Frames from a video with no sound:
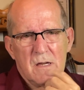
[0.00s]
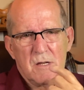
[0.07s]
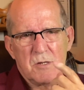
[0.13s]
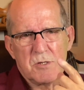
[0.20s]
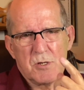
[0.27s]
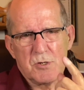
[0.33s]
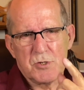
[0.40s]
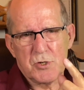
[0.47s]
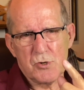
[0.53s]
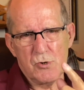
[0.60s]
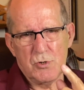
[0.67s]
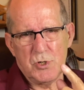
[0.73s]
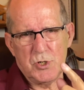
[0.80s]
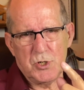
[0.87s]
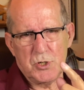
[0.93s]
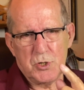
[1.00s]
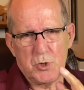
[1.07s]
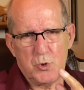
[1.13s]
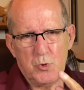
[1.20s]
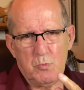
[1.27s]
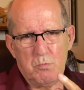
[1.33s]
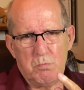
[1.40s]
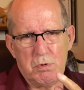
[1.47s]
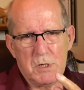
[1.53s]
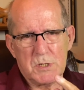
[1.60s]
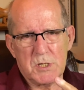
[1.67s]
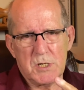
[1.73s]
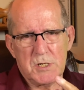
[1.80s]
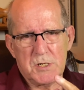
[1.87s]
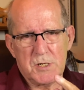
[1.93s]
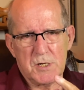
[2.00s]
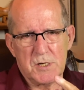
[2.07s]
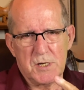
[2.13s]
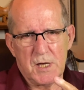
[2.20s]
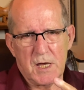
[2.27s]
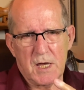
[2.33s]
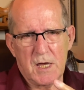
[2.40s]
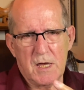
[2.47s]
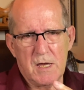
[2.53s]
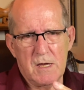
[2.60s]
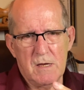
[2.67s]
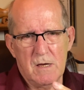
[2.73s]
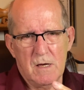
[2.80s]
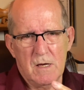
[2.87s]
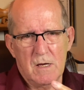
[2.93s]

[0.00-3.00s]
is the church too busy today